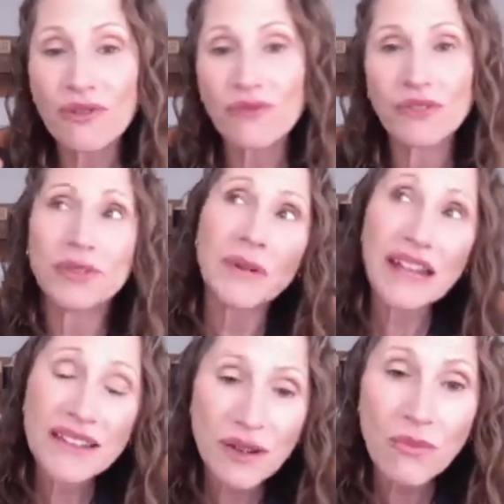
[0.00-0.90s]

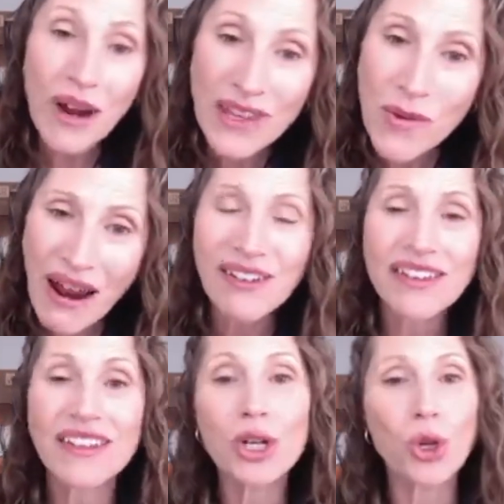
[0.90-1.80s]
depends on where you are in
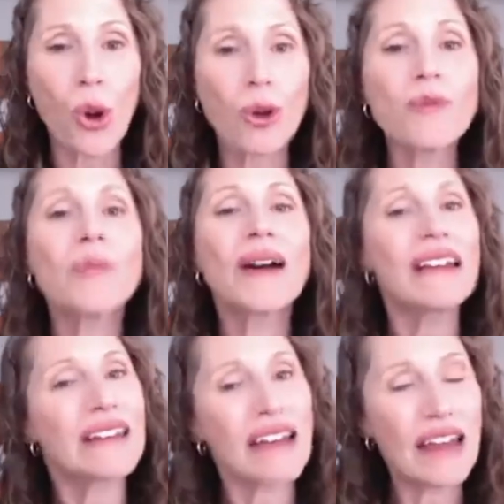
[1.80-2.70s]
the globe, but
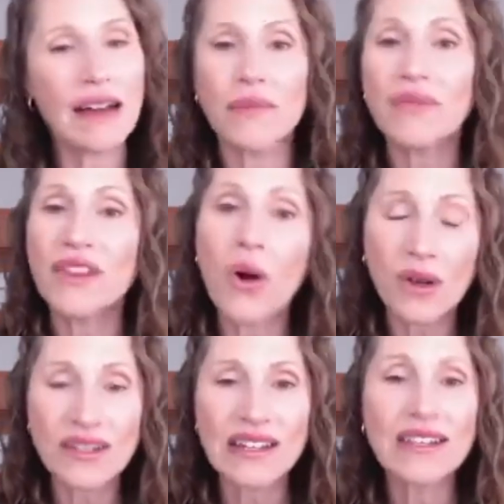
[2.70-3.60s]
the
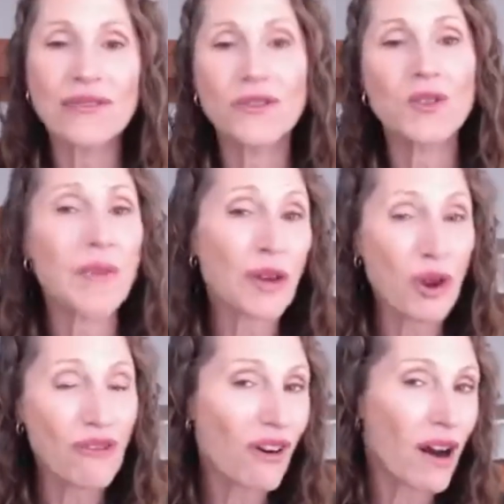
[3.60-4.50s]
Aussies, if you spend
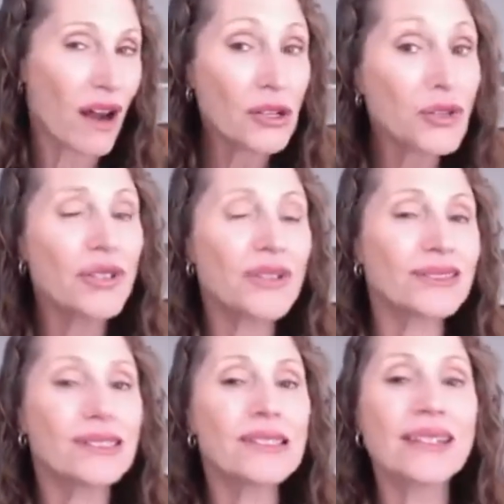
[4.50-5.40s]
over
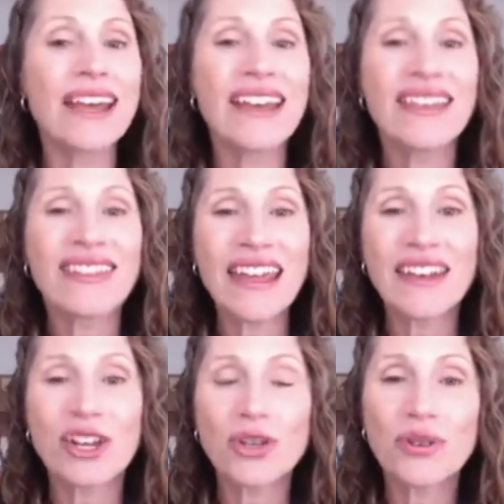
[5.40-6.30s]
$100,
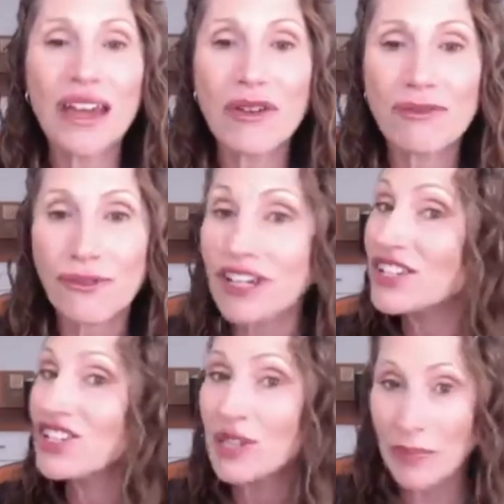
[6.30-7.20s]
then you get free
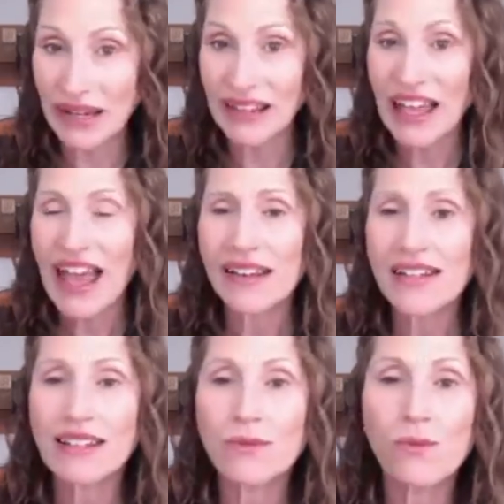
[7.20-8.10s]
shipping. And
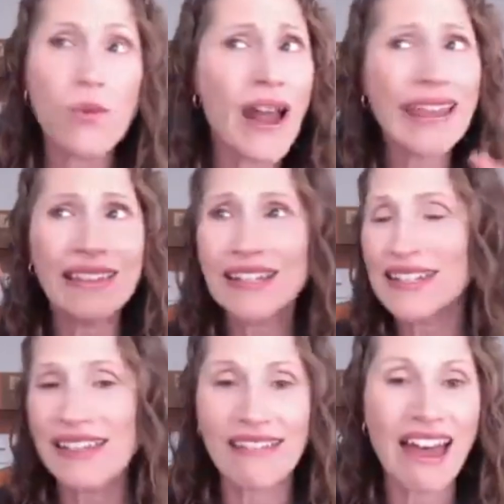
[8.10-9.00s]
it's way less
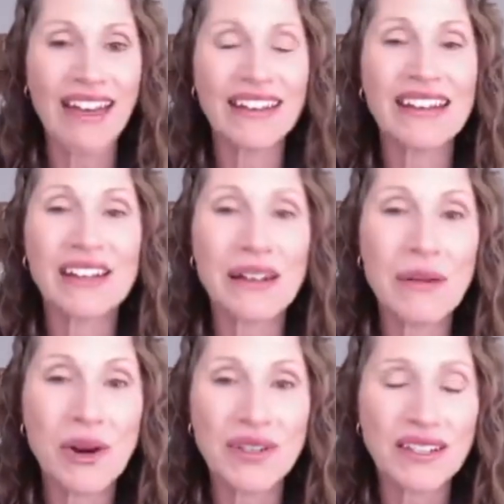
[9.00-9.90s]
than that in
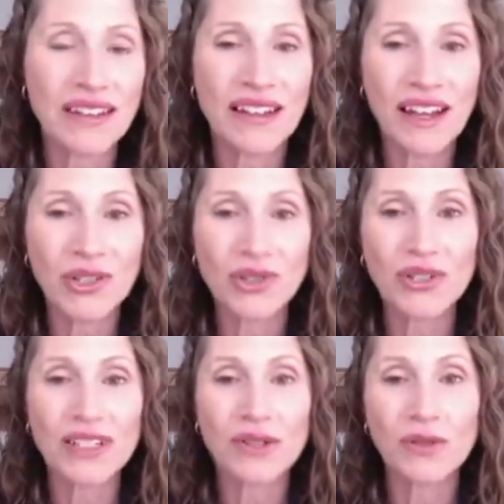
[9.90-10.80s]
most other
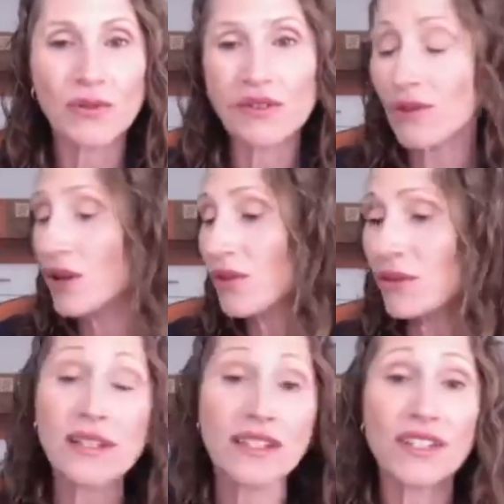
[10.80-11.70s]
countries, because we've got the
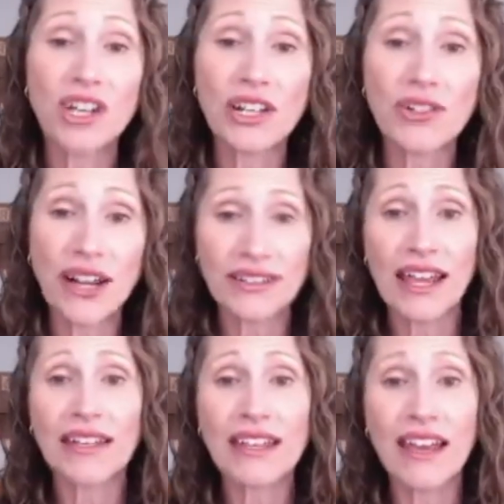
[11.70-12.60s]
worst exchange rate
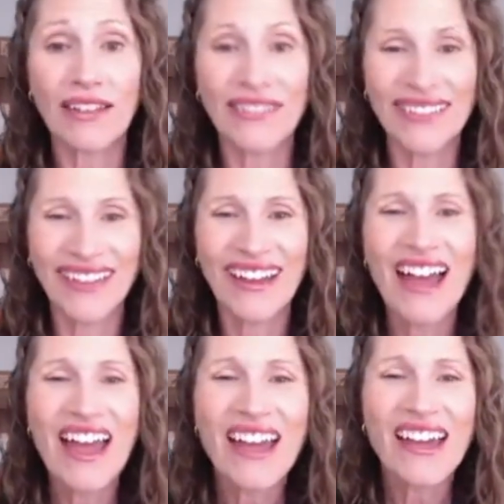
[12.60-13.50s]
down here.
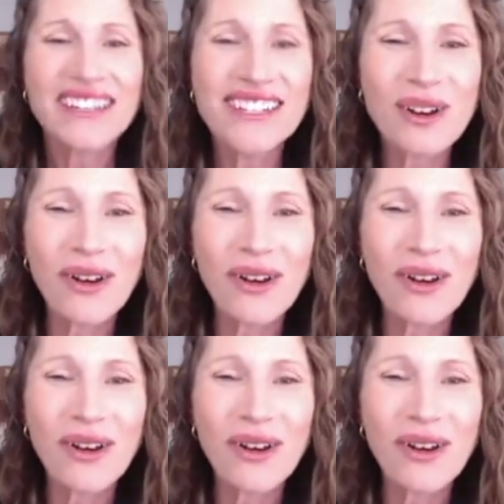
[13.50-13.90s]
So